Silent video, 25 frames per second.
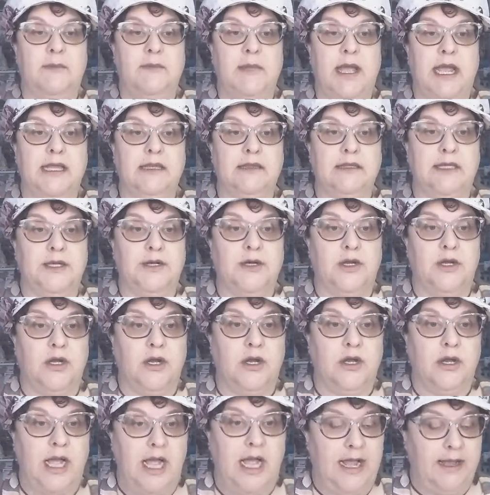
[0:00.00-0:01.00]
my
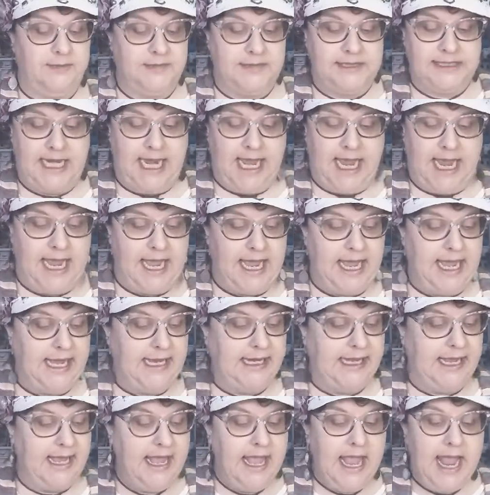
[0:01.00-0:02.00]
little
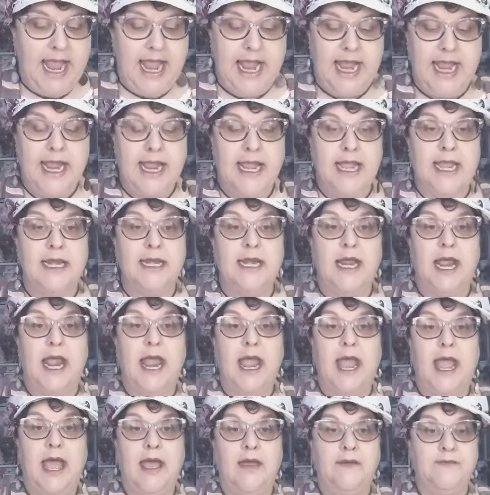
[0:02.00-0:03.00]
tag. And I have